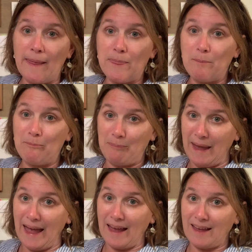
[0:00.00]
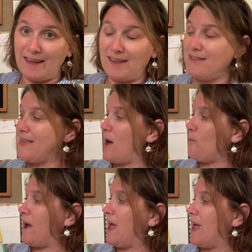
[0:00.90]
at the back. That
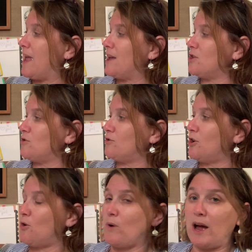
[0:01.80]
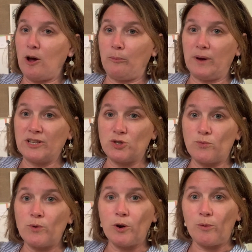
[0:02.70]
way you know how much
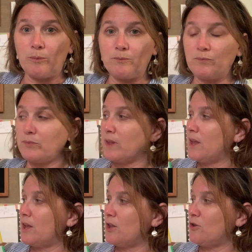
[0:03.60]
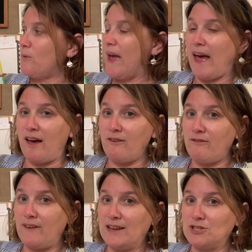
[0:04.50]
room you have
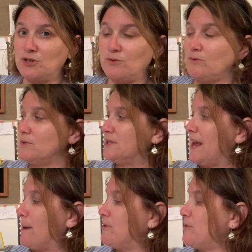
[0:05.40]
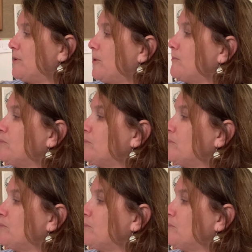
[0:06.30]
as you tab through.